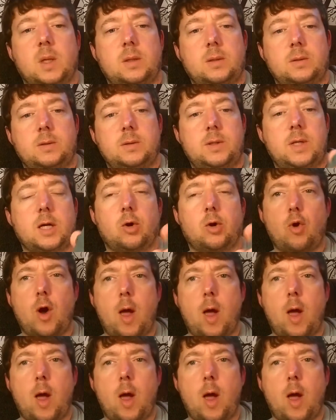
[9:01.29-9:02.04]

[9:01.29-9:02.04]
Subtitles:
Take a rip.